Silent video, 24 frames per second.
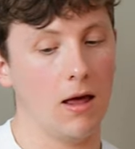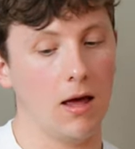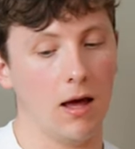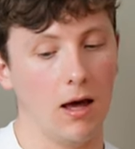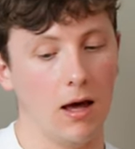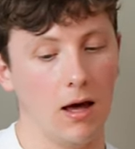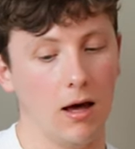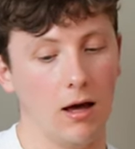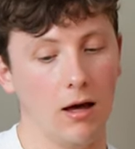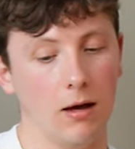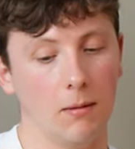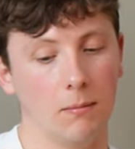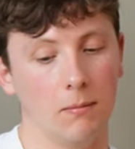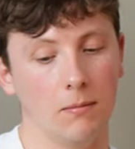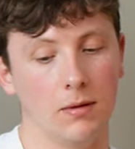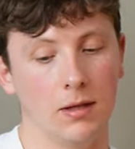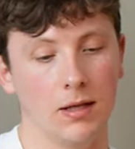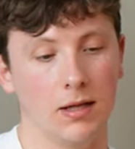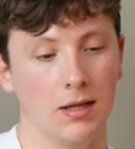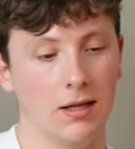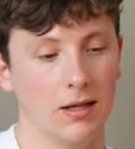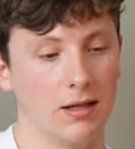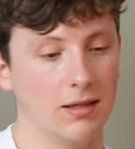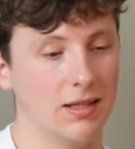
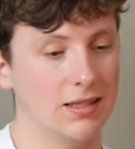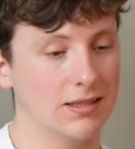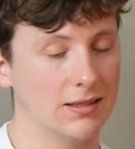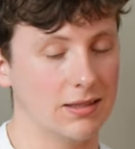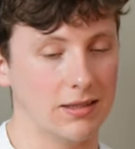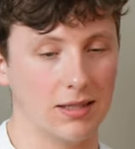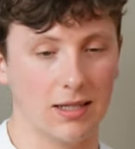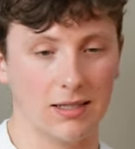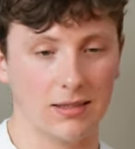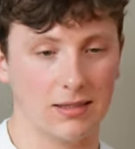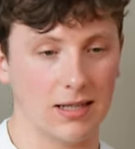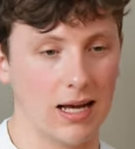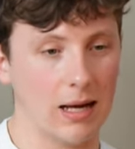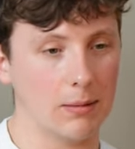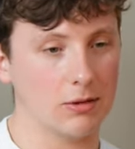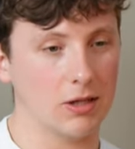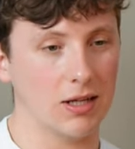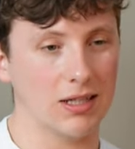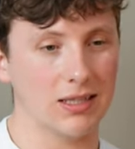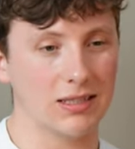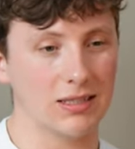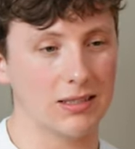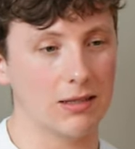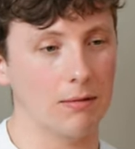There's apps
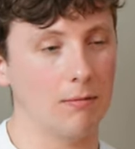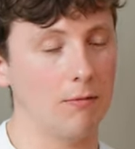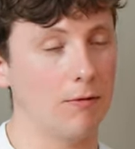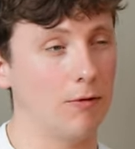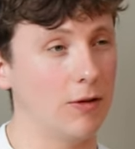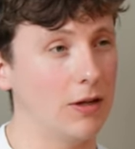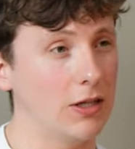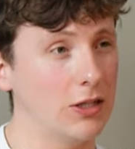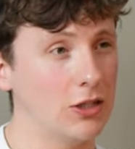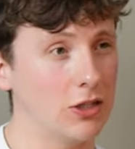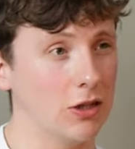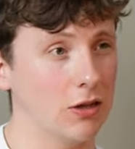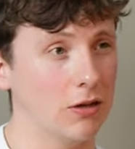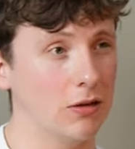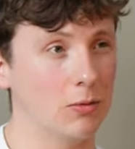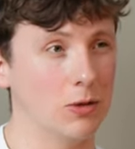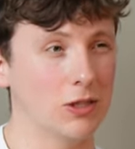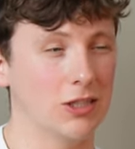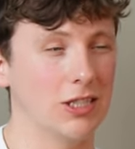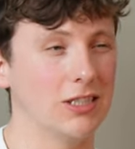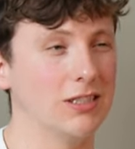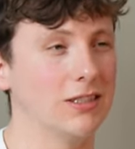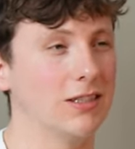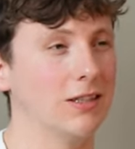like Symphysia,
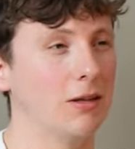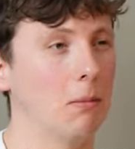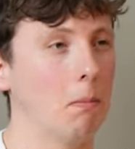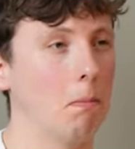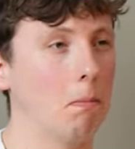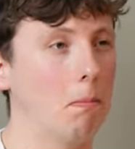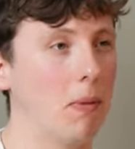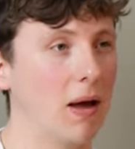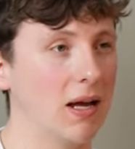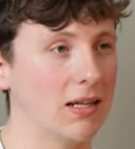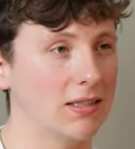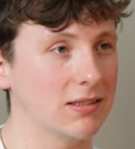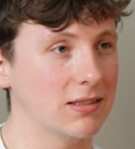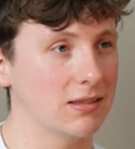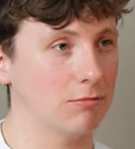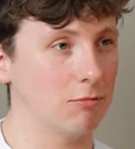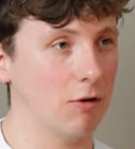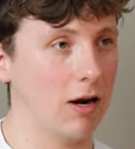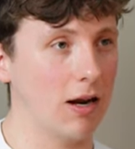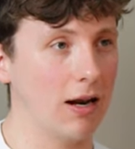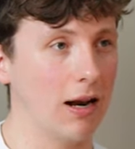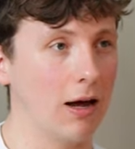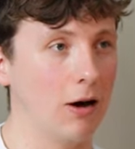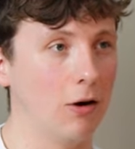which isn't the best
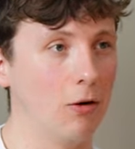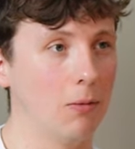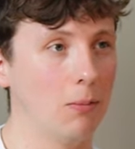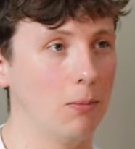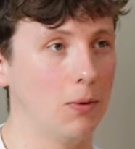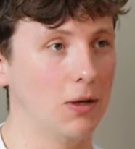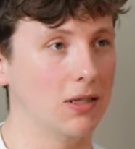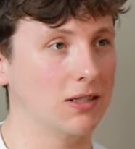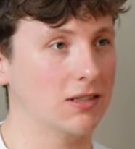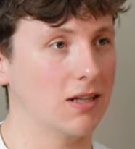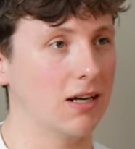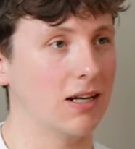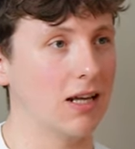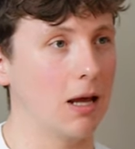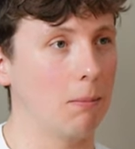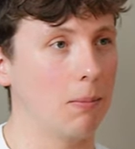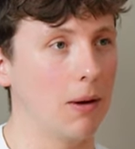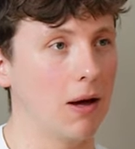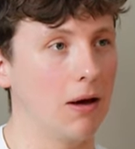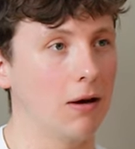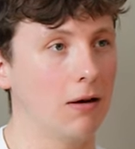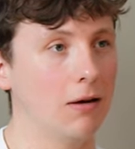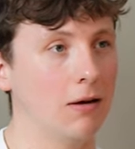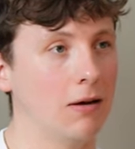right now, but it's going to get
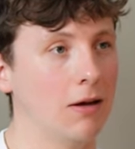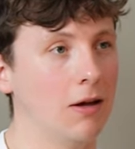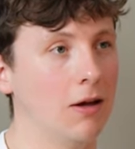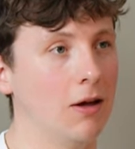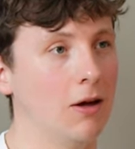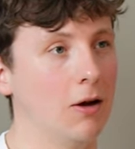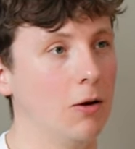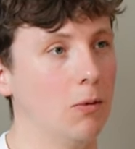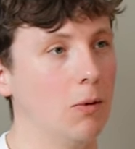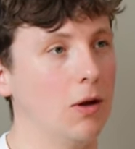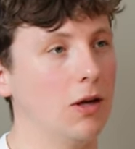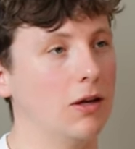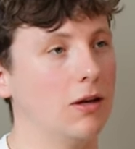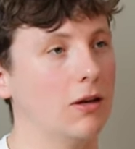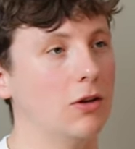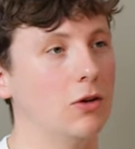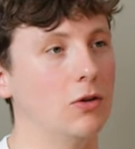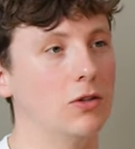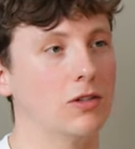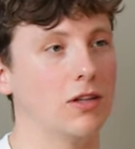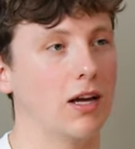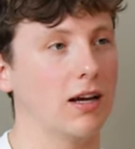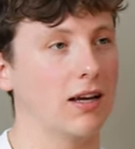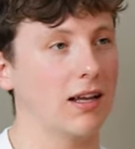better, where you can
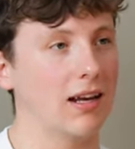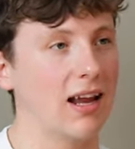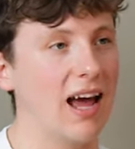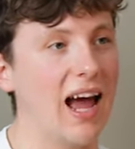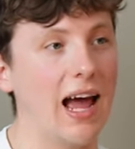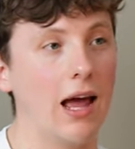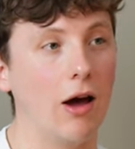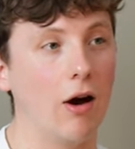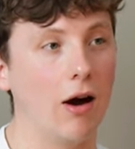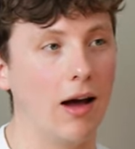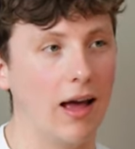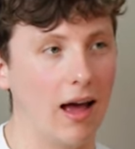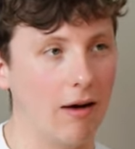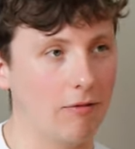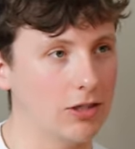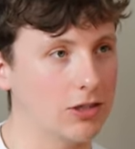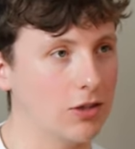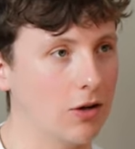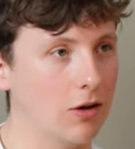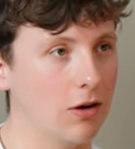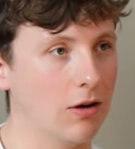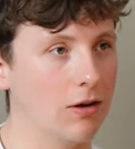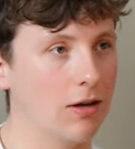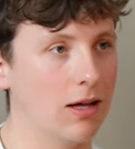use like an AI
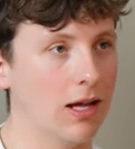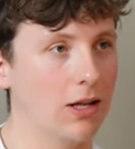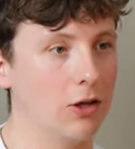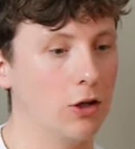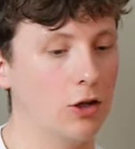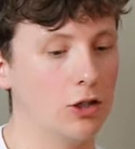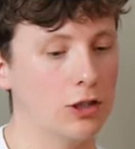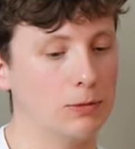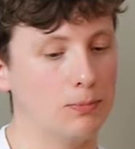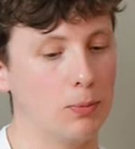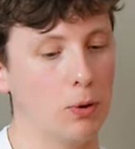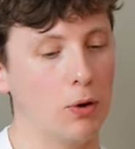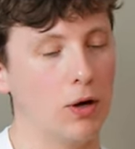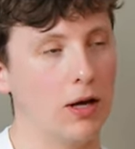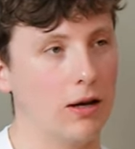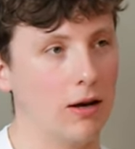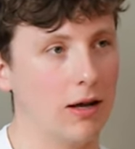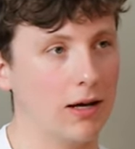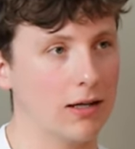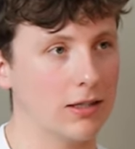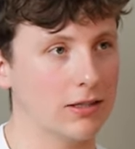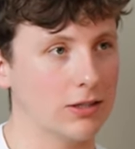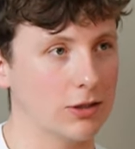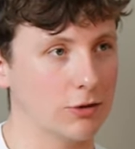avatar and you just put in
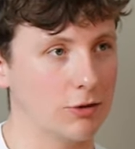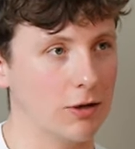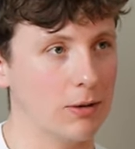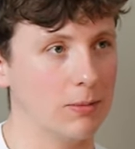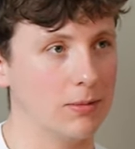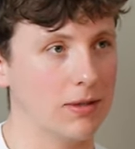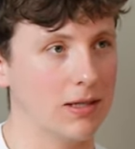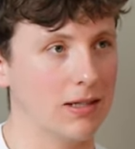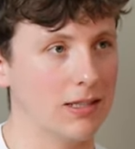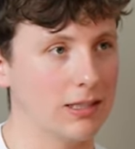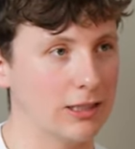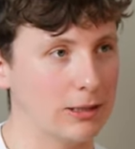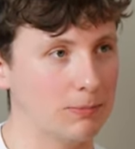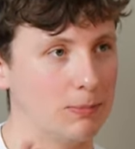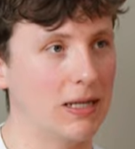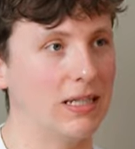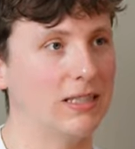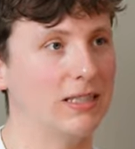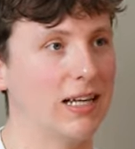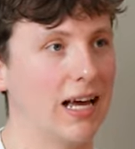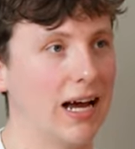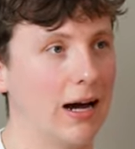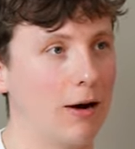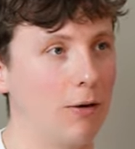like a script and it
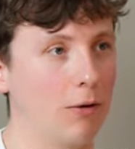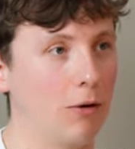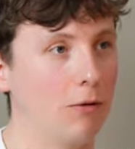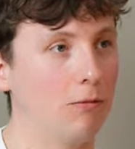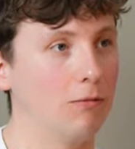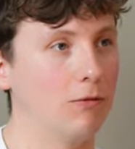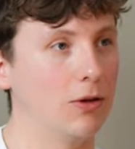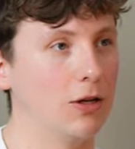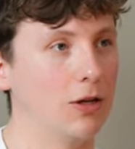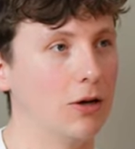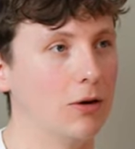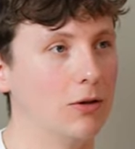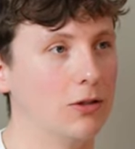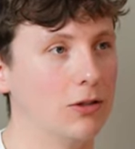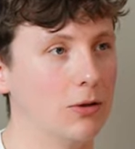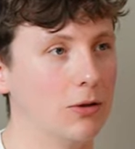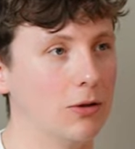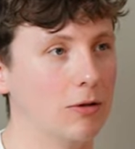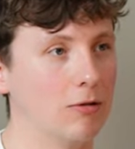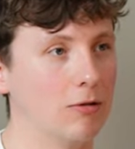speaks it out on video to